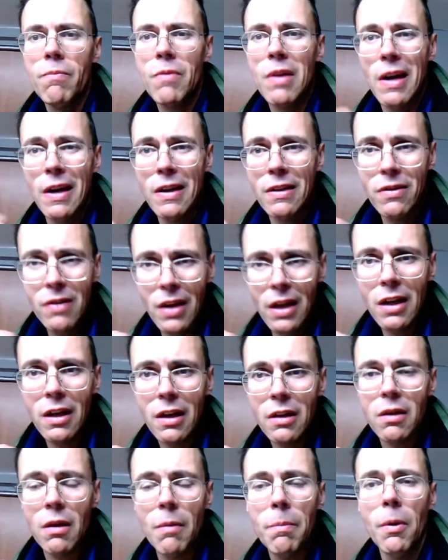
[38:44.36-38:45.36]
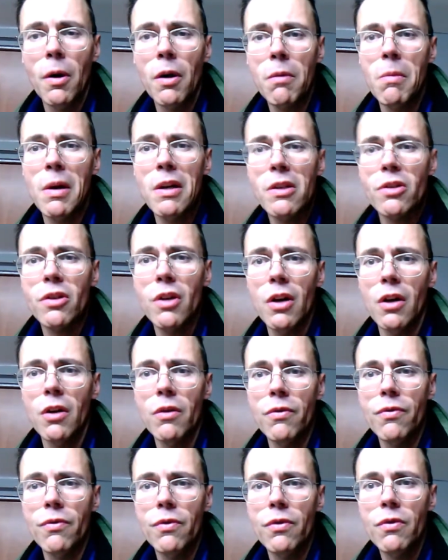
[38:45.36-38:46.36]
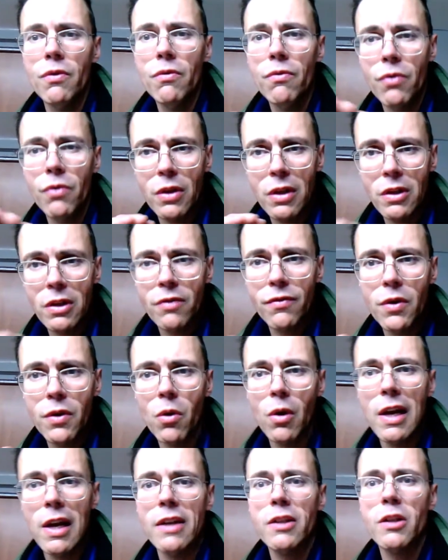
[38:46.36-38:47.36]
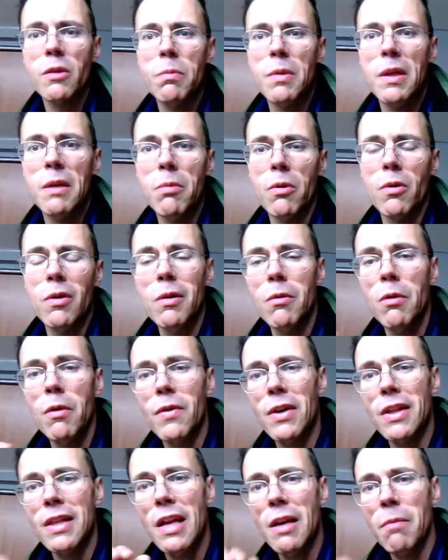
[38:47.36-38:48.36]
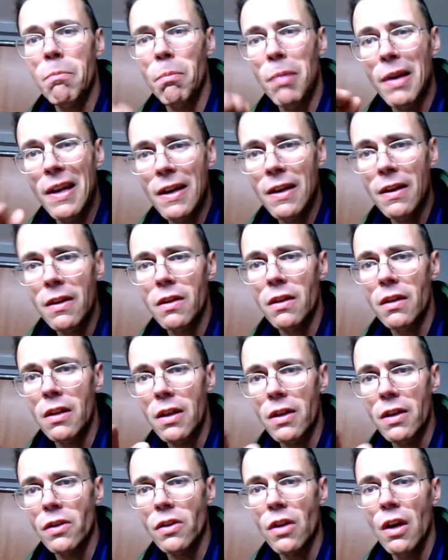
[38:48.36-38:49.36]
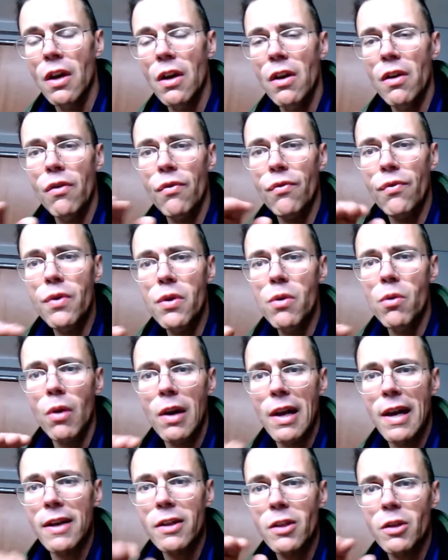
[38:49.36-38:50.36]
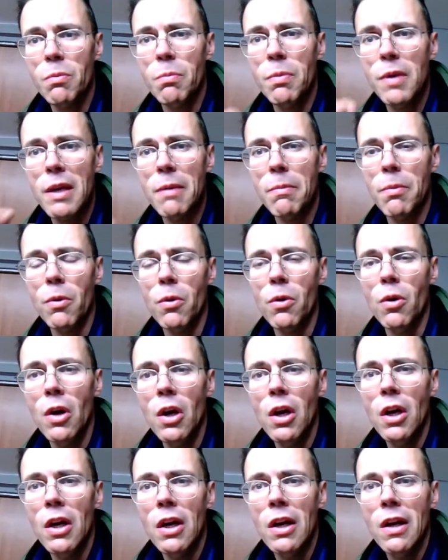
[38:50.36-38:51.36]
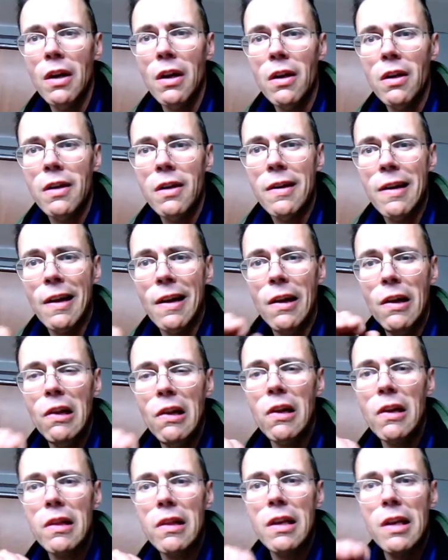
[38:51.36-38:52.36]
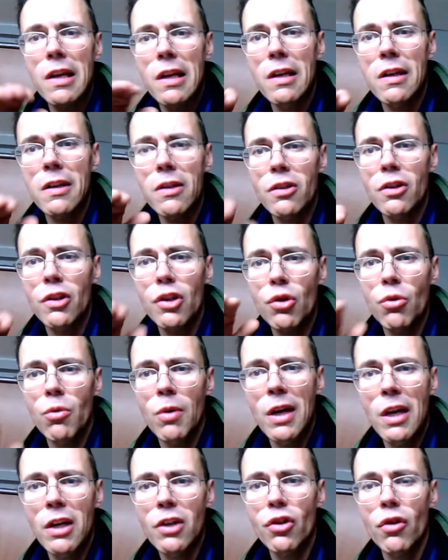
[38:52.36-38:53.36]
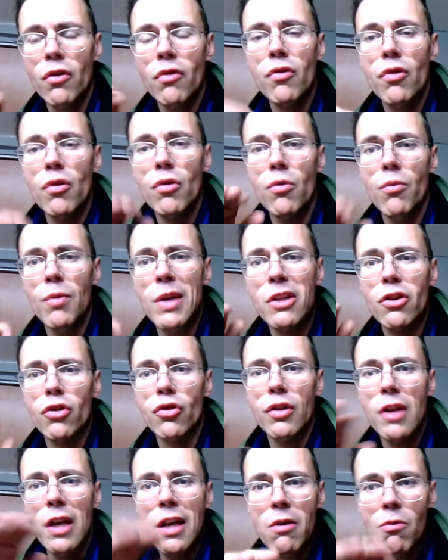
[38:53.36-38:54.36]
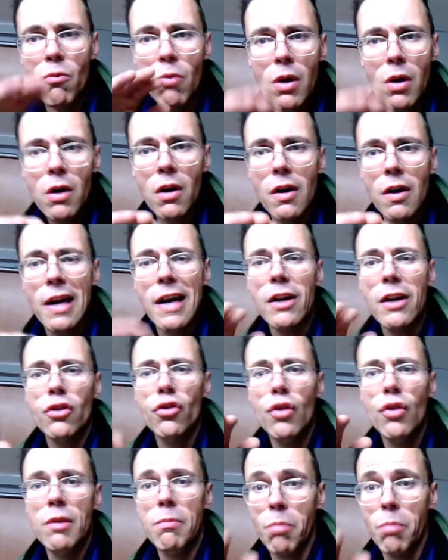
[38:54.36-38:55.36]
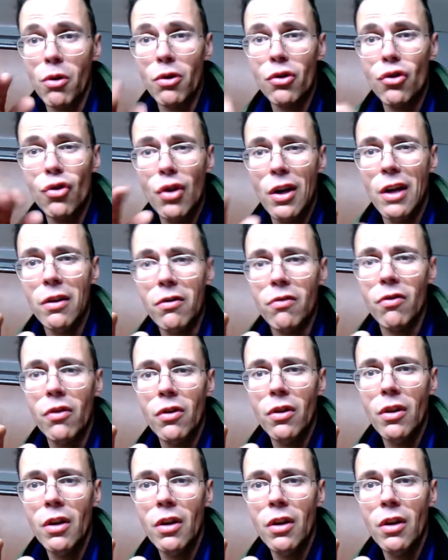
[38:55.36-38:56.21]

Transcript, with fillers: I take it upon myself for these few last people. However, they played these few last people literally in a situation through which they were actually portrayed.